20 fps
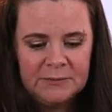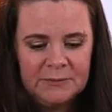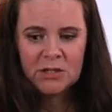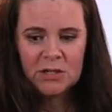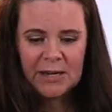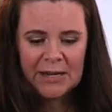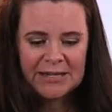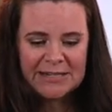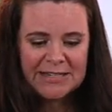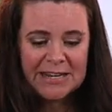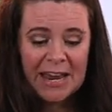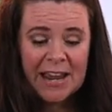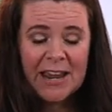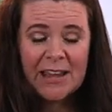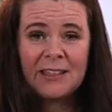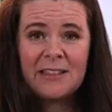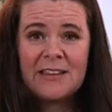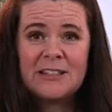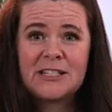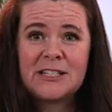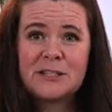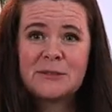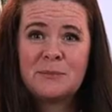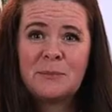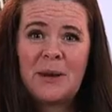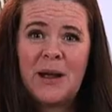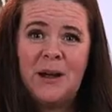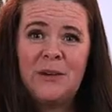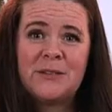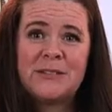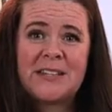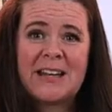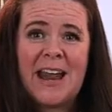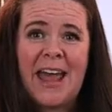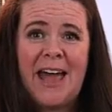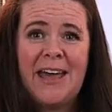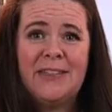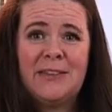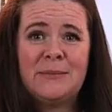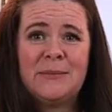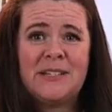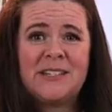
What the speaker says: So you can take these sprouts and add them